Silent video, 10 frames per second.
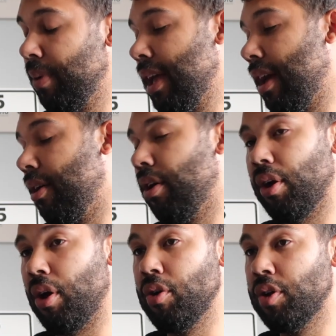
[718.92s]
but yeah,
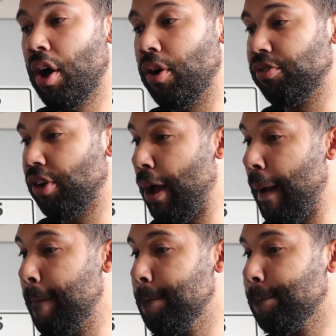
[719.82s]
who knows?
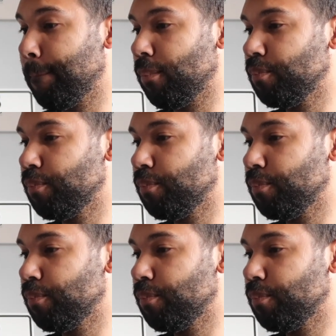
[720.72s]
Um,